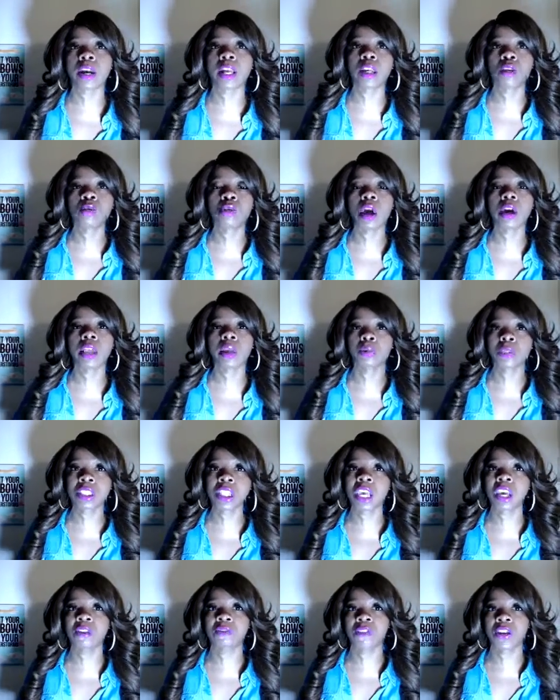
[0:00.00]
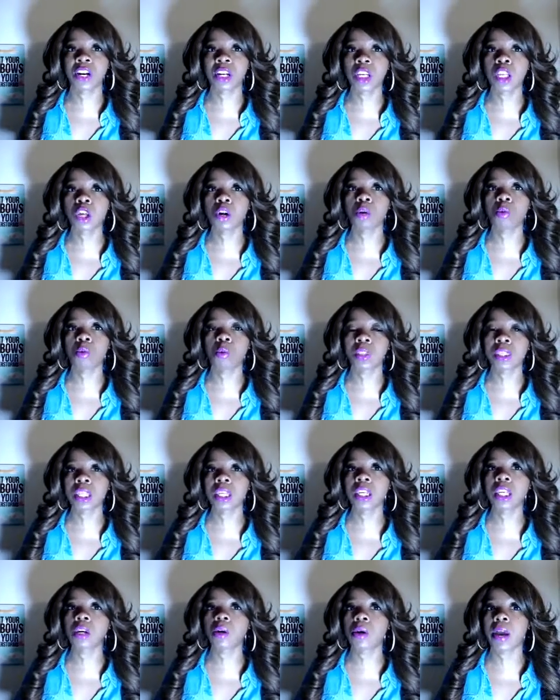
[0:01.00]
He was thinking with the
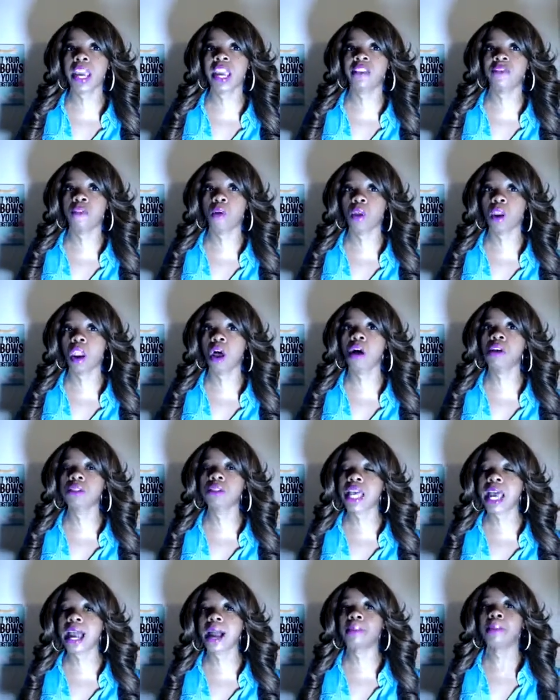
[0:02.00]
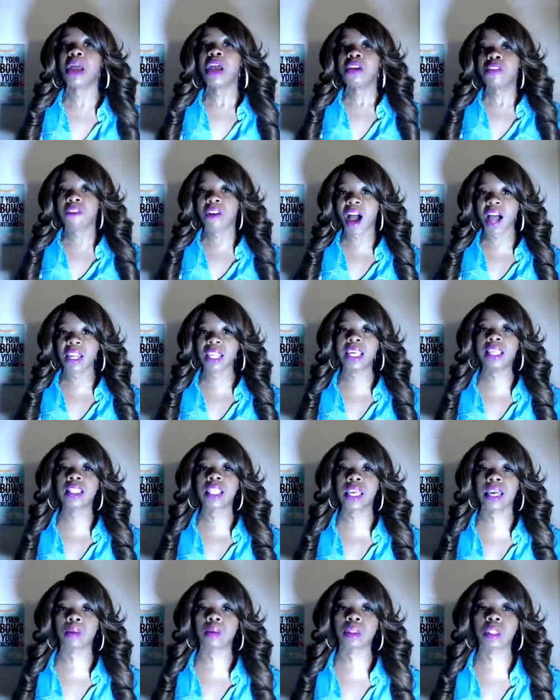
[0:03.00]
little head for a long time. Finally, he
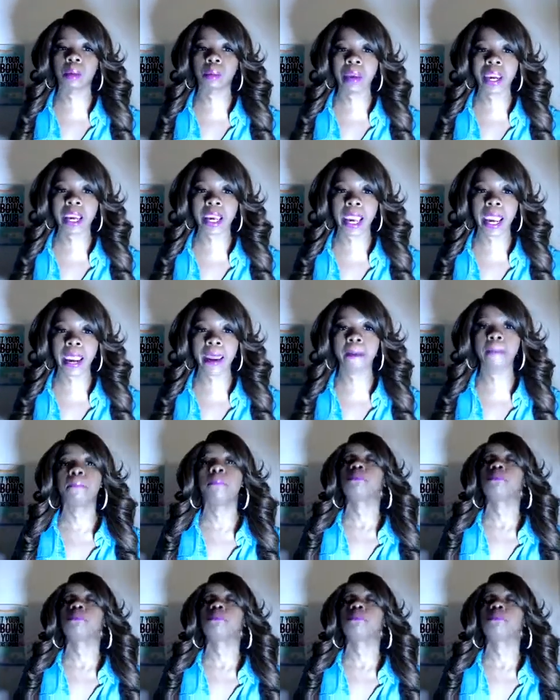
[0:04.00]
thinking with the big head.